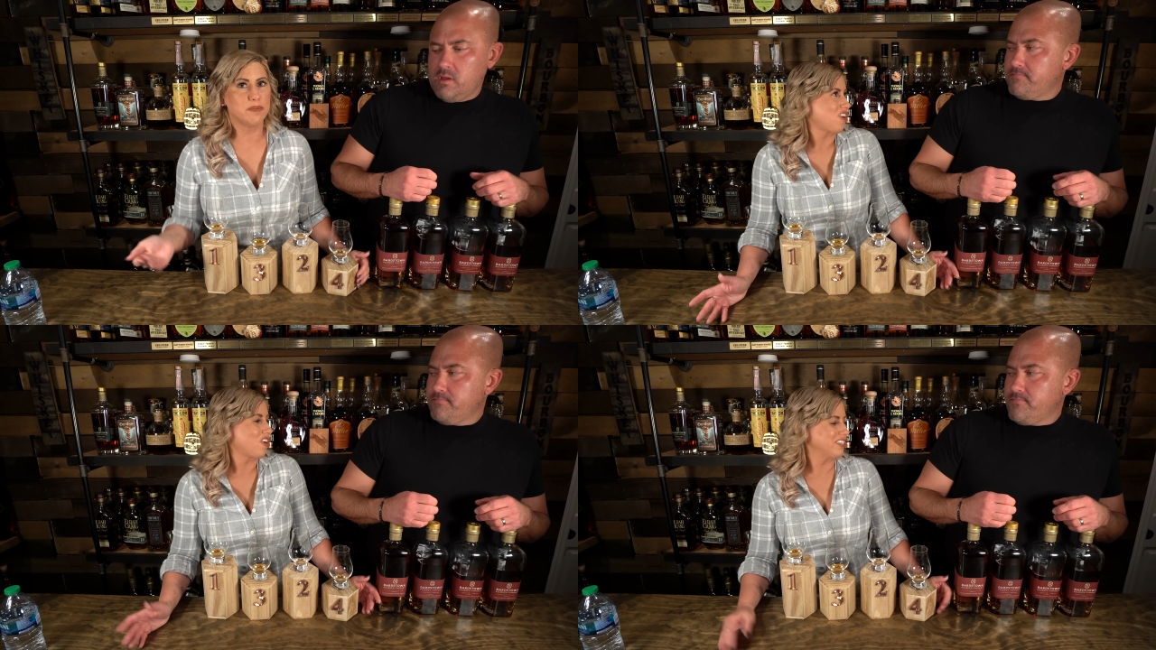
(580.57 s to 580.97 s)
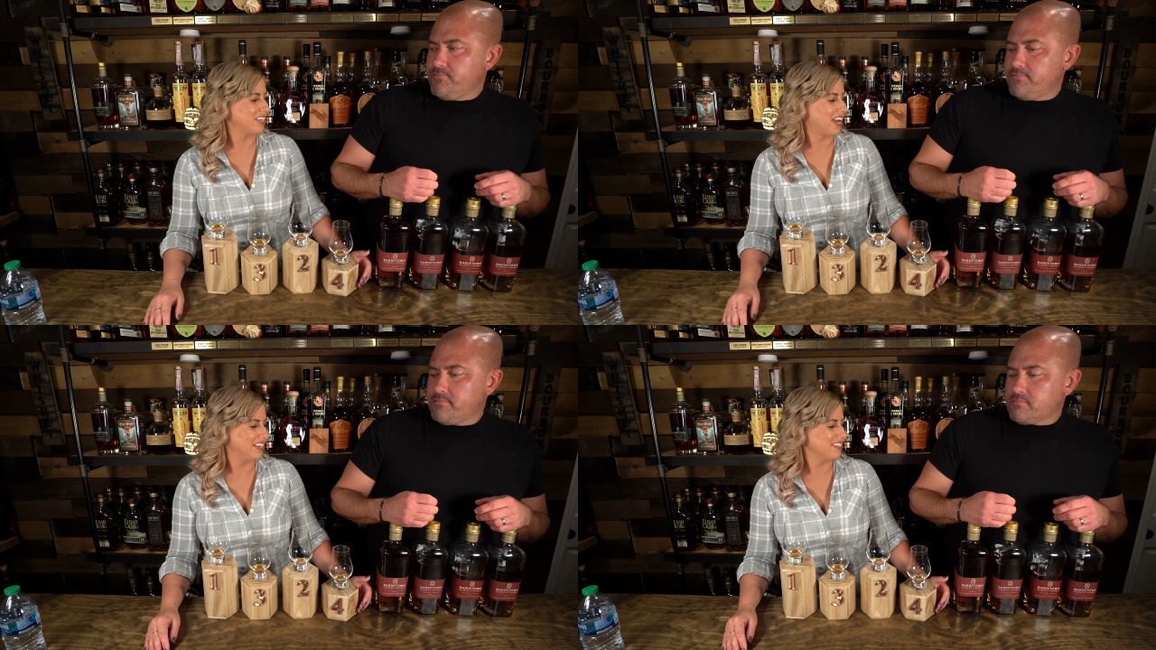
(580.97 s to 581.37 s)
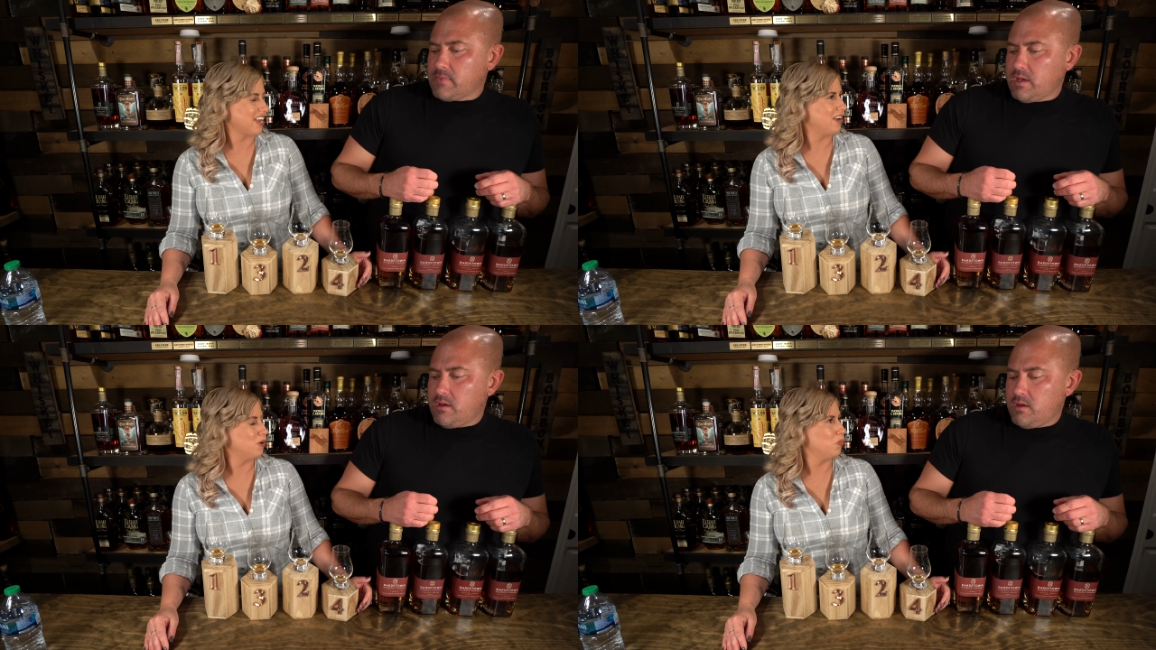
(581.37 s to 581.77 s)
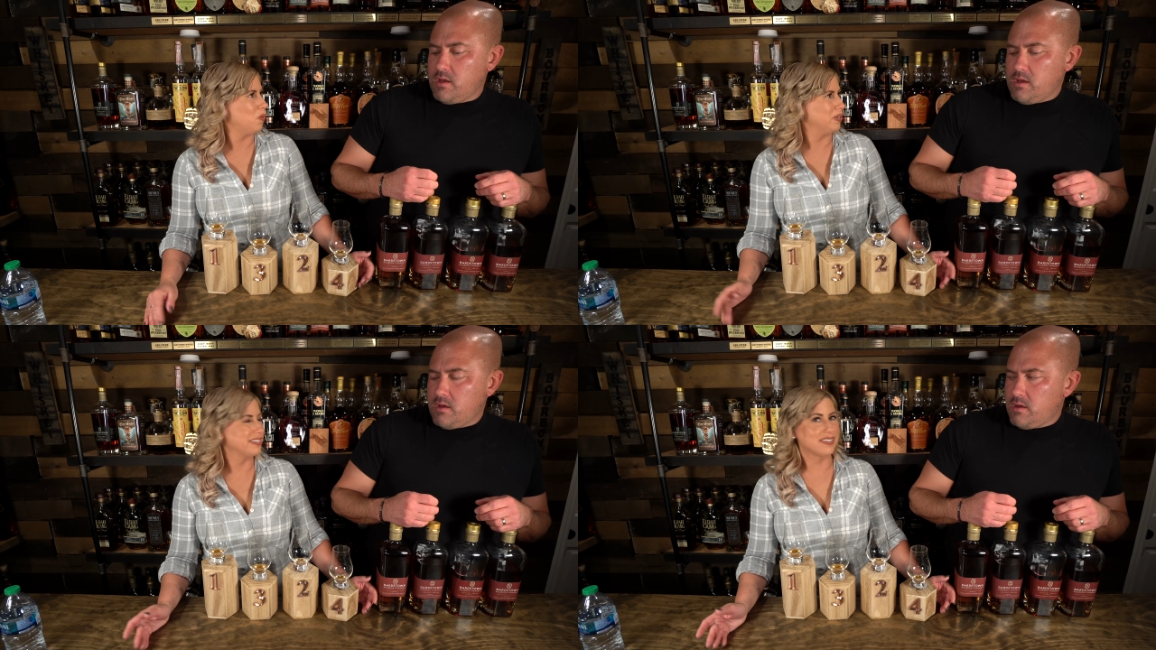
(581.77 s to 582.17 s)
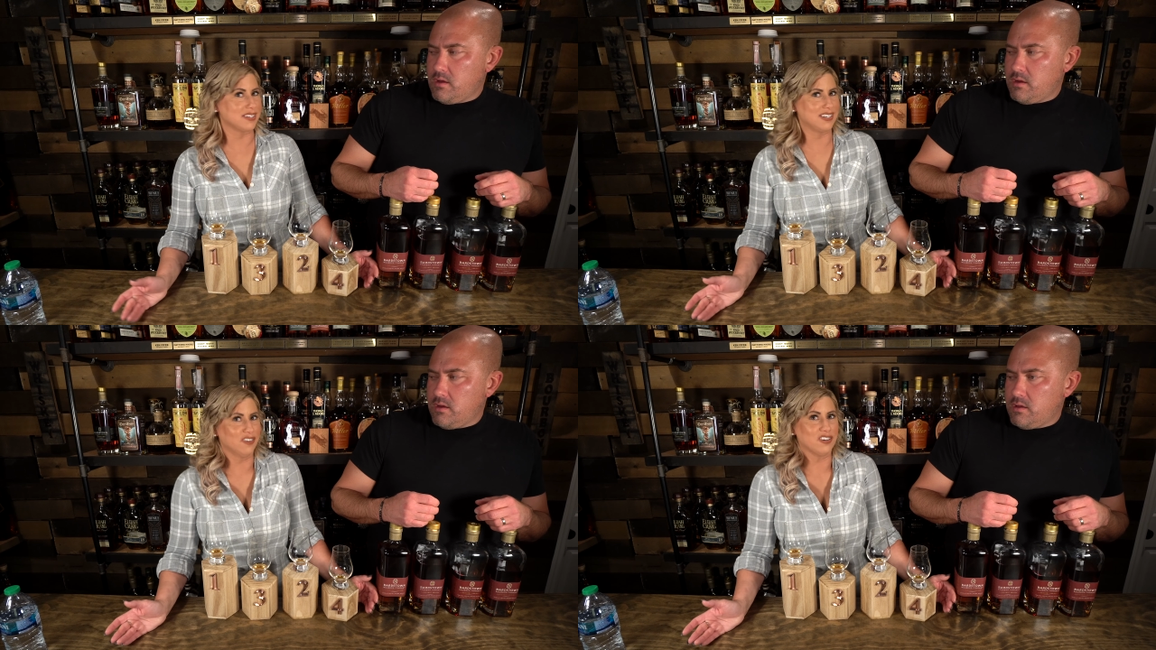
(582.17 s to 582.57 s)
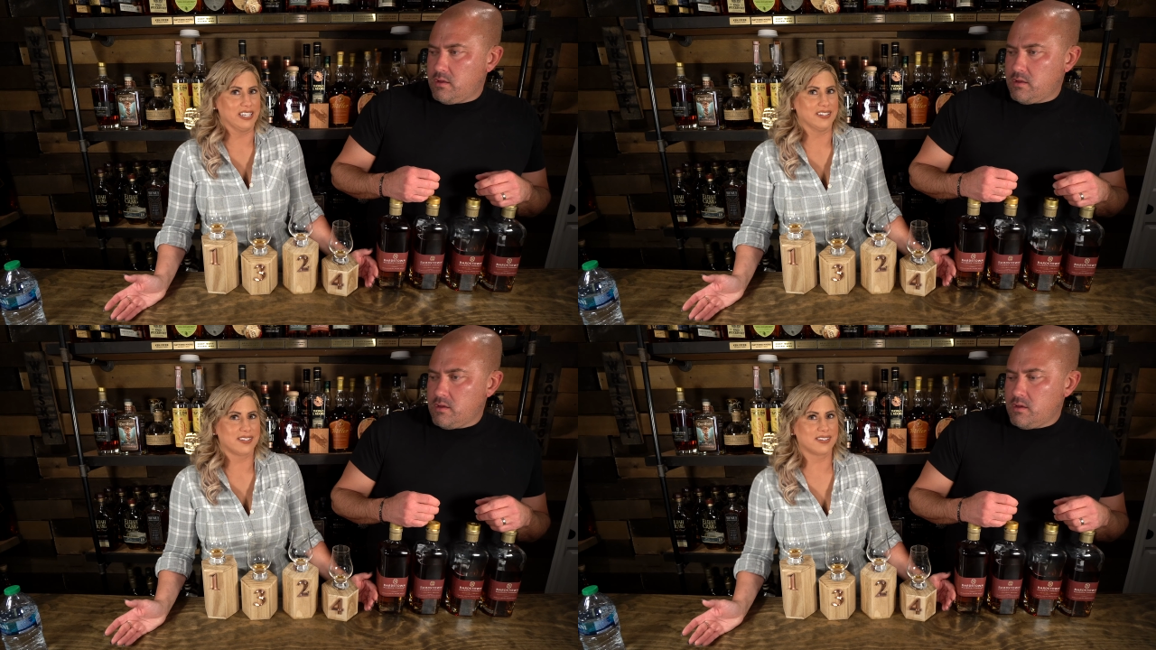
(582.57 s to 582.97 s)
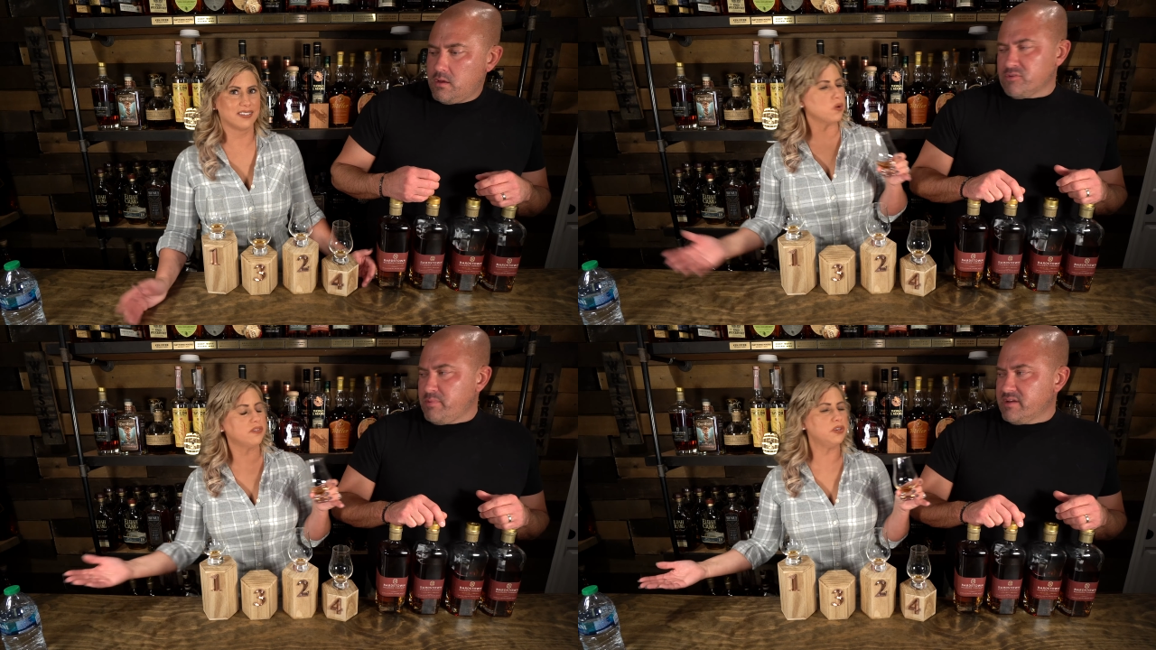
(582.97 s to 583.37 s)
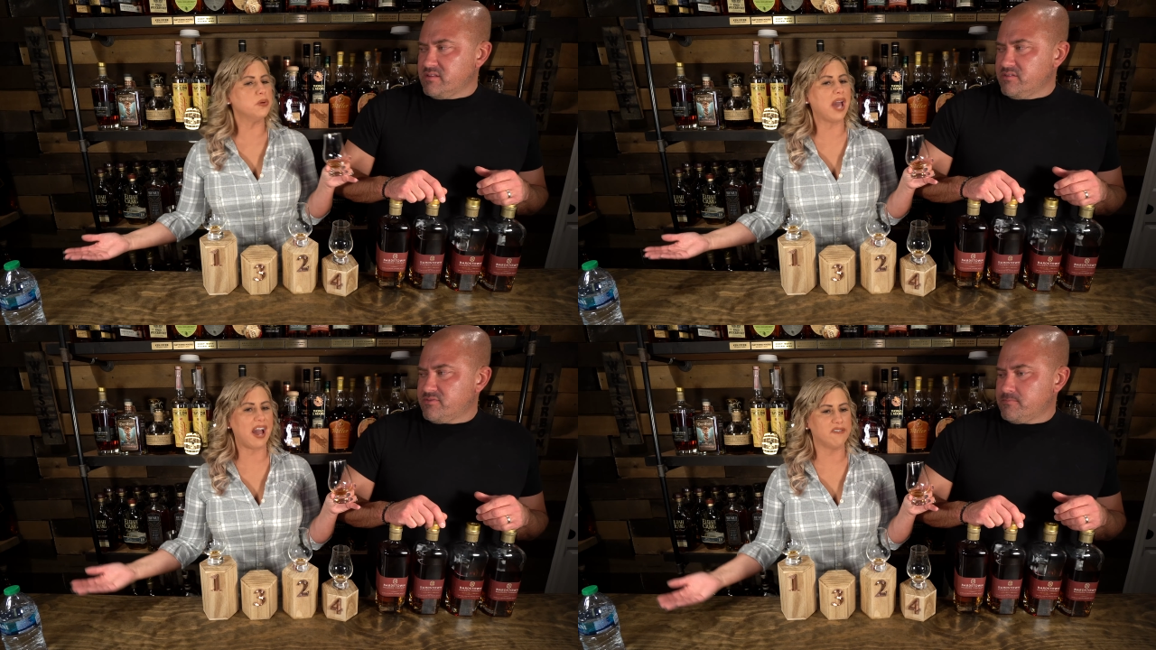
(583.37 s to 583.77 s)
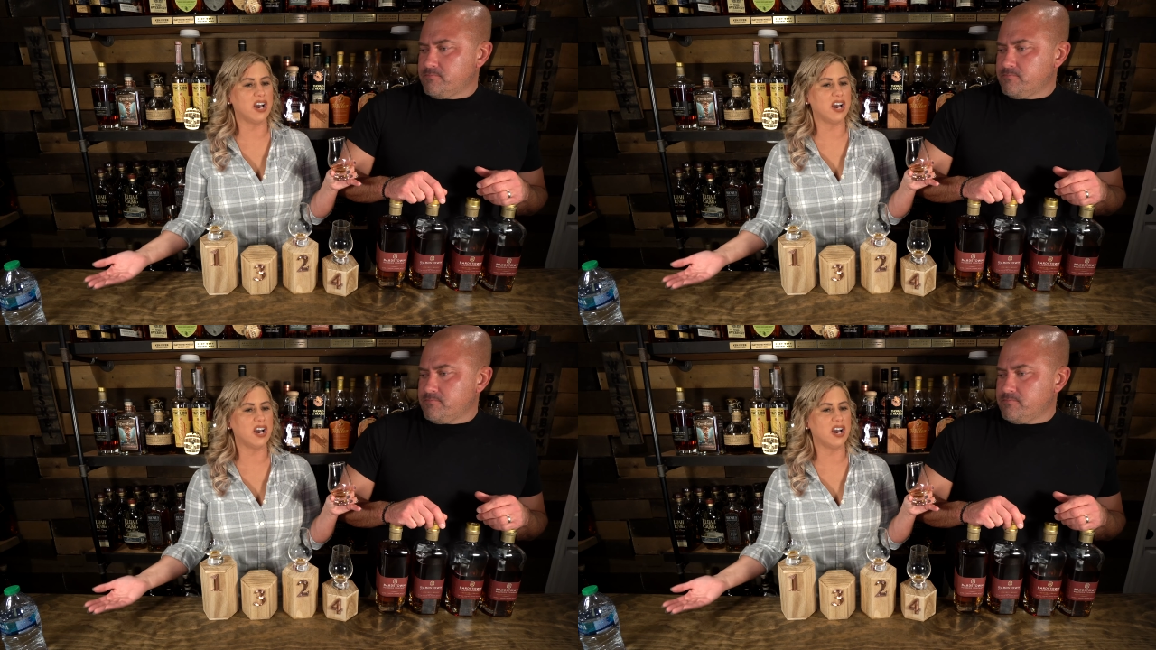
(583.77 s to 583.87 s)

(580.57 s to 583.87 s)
Speaker 1: It's hard to kind of tell what's the difference. So if you have